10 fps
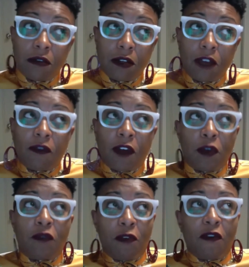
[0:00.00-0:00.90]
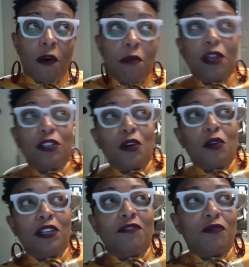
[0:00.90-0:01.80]
if I'm being
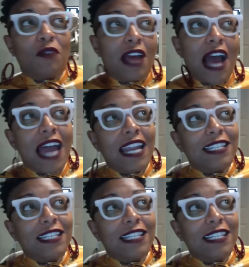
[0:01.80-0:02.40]
totally honest,